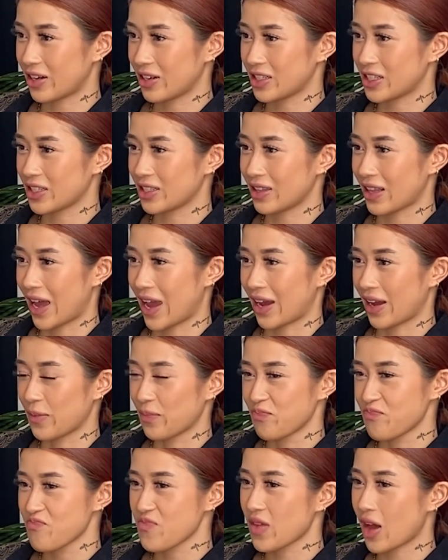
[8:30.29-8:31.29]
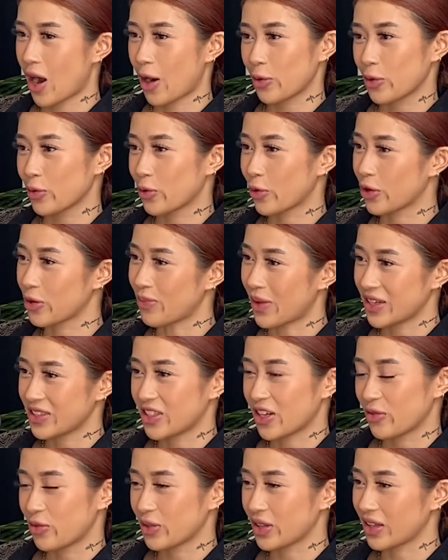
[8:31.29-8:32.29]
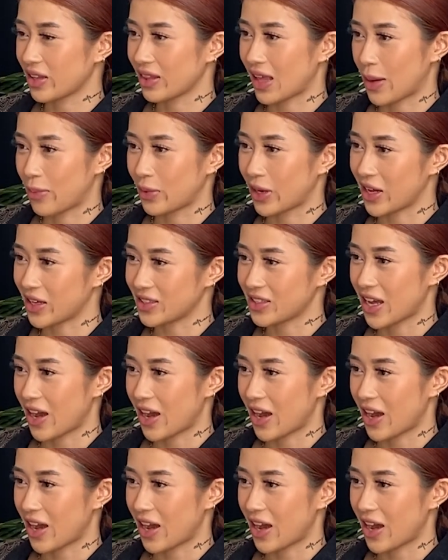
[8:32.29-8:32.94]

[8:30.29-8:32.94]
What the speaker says: They're just like, I'll reward myself with a lap dance